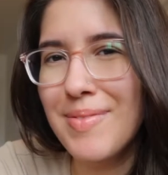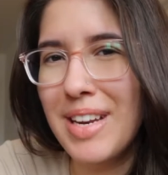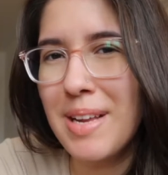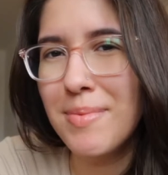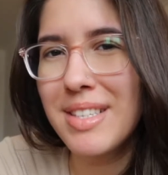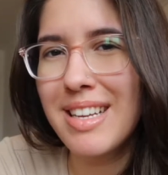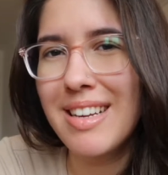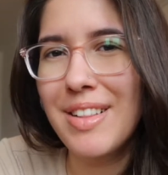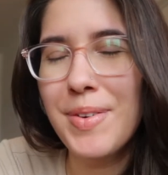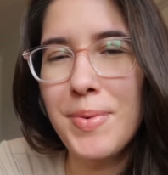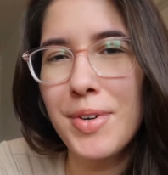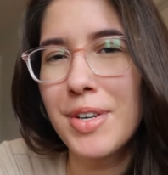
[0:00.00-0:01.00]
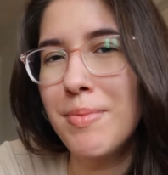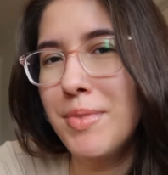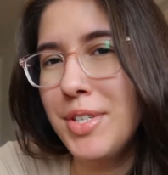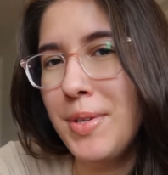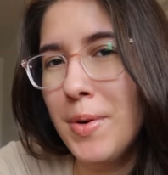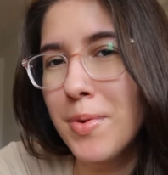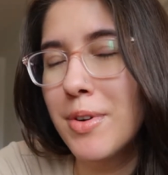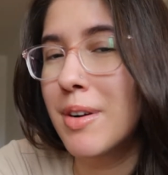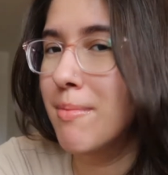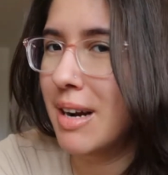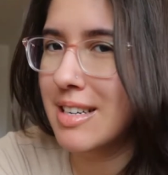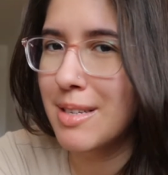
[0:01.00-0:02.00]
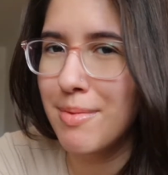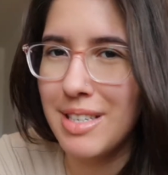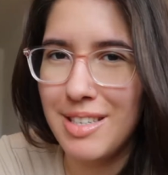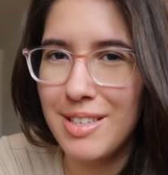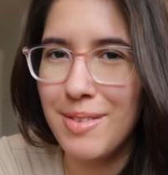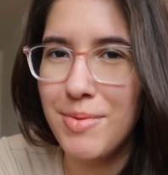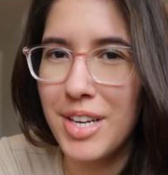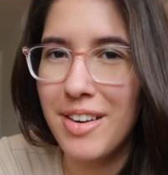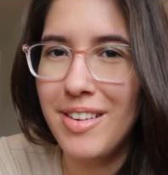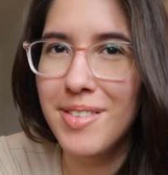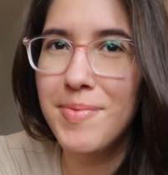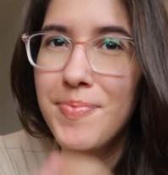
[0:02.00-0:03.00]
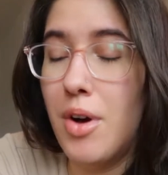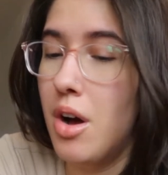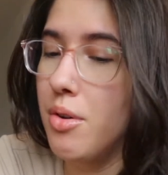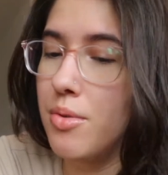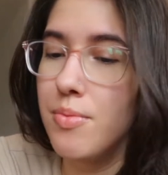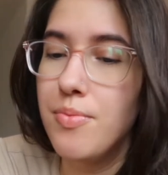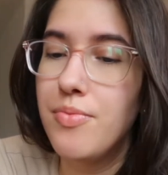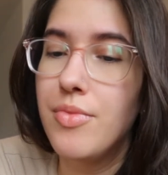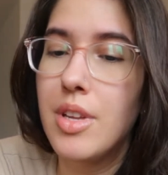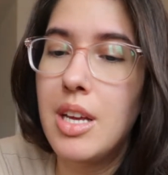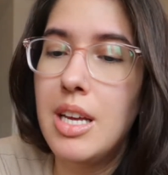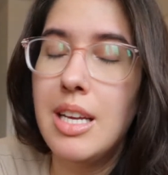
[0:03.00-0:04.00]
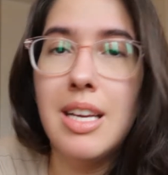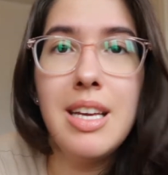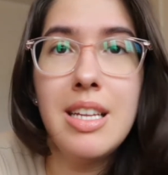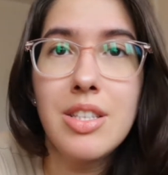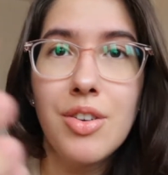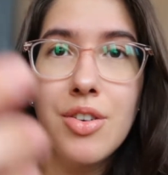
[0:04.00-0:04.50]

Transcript: my name's Kayla. Welcome to or welcome back to my YouTube channel. Oh, it is